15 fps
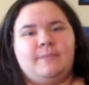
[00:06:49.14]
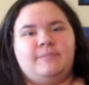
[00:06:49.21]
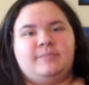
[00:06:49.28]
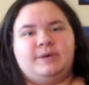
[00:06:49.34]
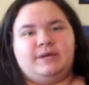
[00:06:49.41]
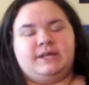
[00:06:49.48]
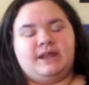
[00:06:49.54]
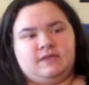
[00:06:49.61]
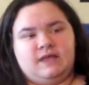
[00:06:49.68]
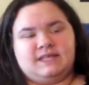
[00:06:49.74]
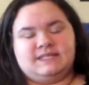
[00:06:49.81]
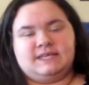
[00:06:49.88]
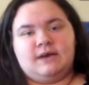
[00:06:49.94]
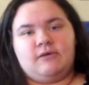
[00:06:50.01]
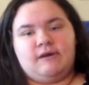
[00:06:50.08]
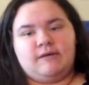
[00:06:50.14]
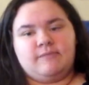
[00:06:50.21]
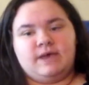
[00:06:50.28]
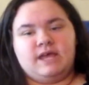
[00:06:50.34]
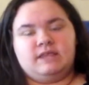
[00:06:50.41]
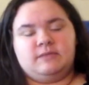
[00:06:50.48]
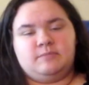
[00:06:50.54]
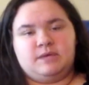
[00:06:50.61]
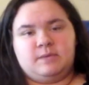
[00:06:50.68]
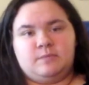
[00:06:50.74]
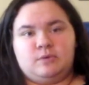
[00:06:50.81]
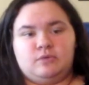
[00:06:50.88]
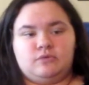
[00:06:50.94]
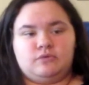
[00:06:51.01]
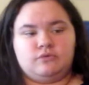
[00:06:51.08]
but that's how I met the
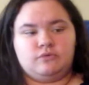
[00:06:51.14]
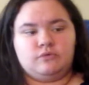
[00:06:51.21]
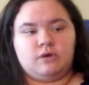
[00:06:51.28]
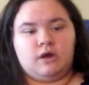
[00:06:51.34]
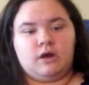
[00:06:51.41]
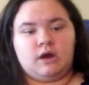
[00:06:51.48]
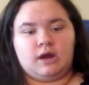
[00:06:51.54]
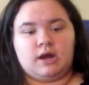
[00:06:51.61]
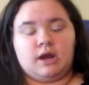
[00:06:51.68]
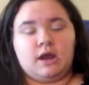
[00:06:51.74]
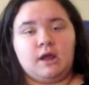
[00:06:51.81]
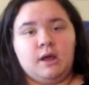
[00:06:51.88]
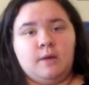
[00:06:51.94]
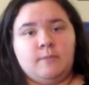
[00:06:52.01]
people who are